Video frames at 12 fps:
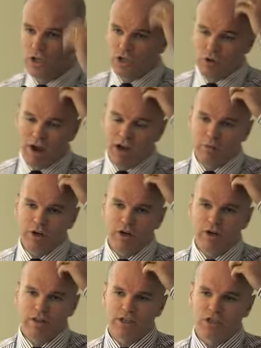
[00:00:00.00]
So how do we
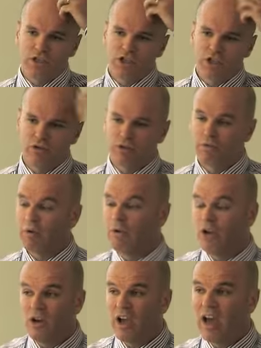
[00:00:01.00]
look at this in children? Well,
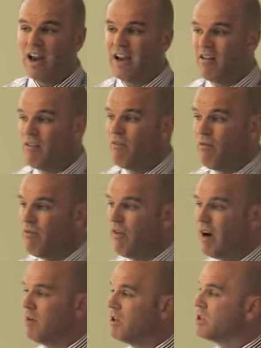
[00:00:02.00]
we look at it
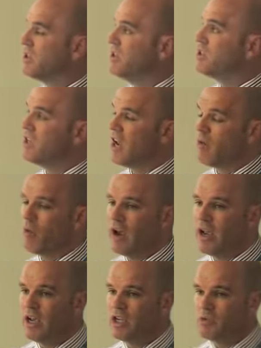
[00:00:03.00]
very much in the same
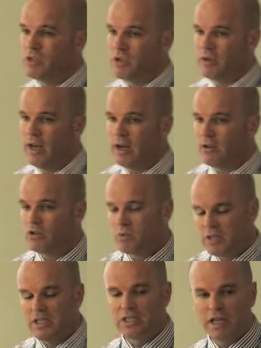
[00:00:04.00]
way as we do in adults.
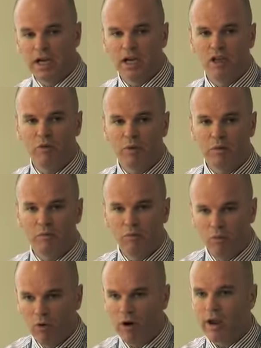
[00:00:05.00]
We need to take a little bit
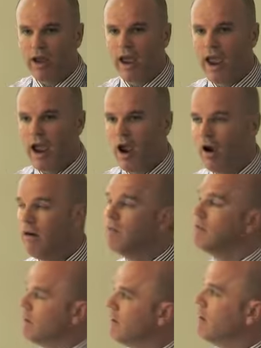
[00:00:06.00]
more
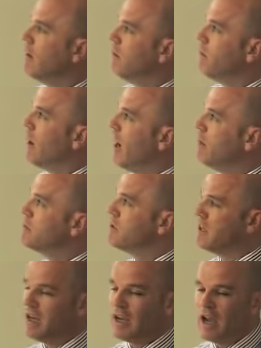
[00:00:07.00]
care, perhaps,
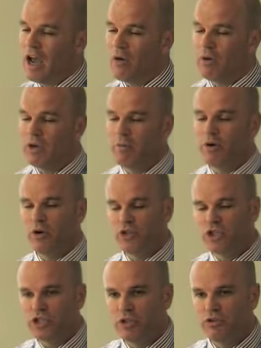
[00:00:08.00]
in how we
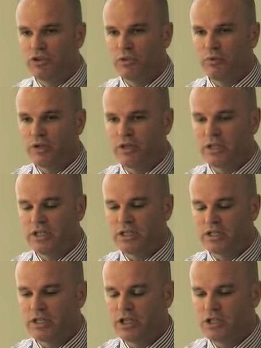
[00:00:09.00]
approach children with
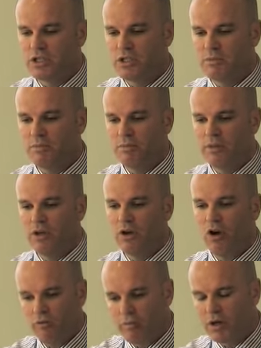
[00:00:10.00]
these conditions,
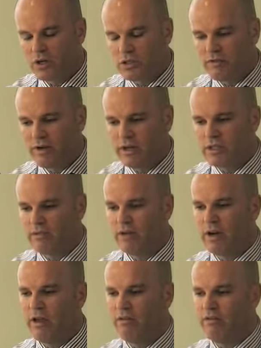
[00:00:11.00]
often because they're very
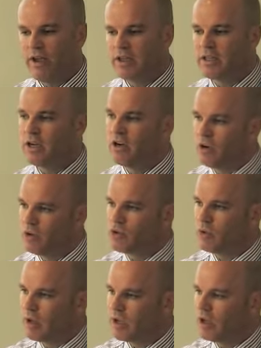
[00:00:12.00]
severely affected, and
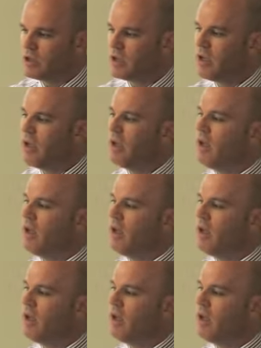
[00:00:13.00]
also because